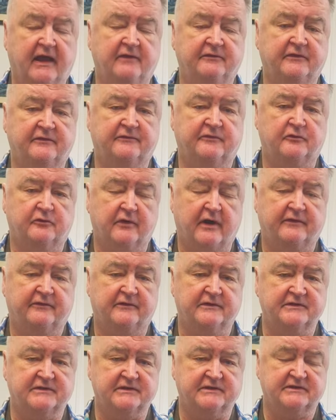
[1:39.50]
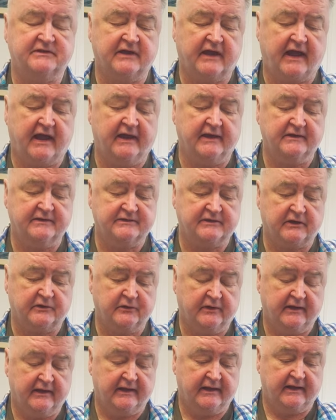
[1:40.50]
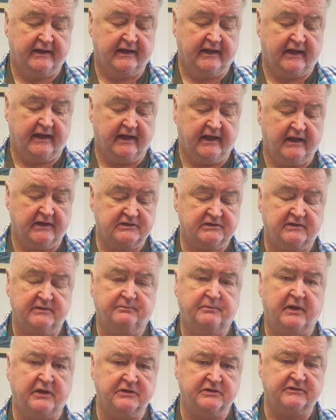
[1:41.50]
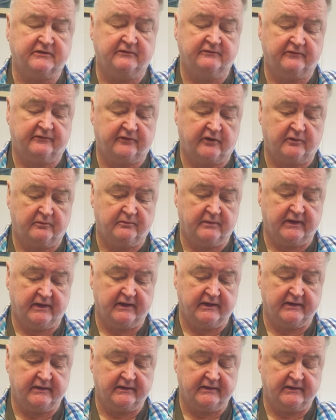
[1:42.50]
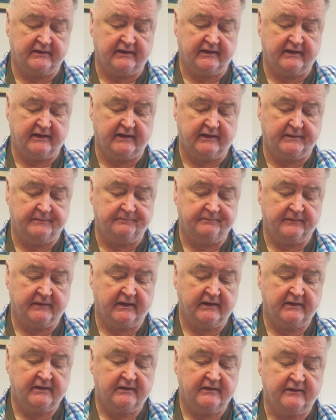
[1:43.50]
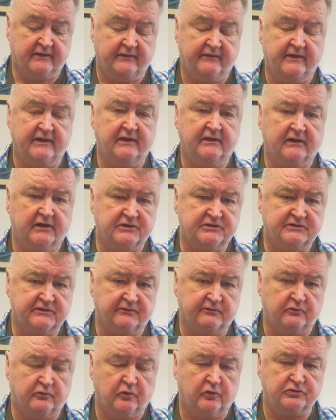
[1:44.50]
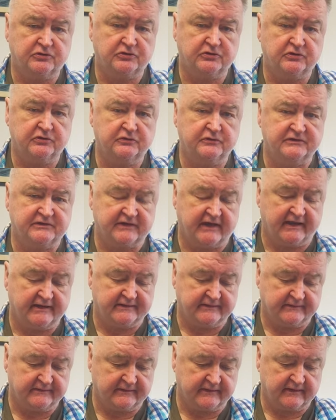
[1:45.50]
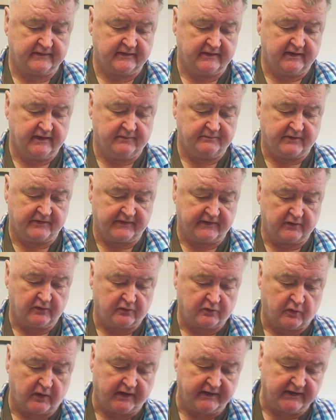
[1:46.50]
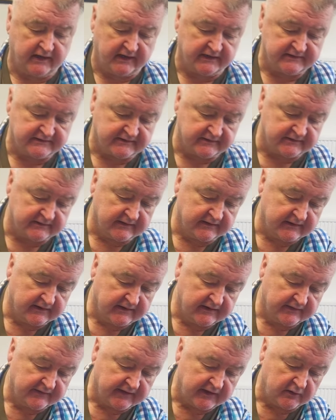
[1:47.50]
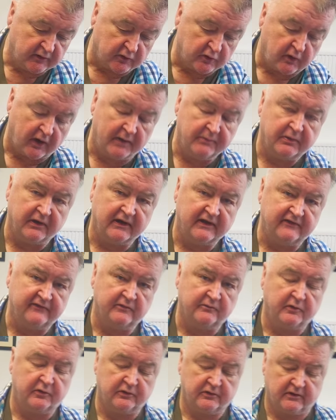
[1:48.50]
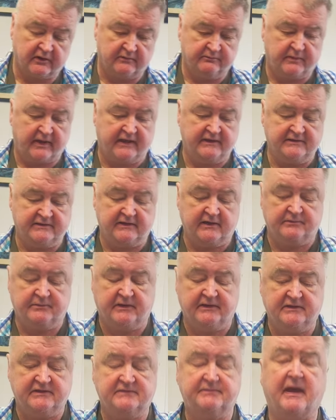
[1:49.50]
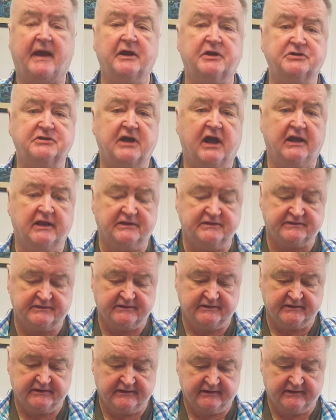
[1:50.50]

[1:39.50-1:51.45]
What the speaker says: have the full references to hand, so I actually pinched them from the English Civil War Dragoon set. But they look quite nice and they look quite believable and painted up in Spanish colours.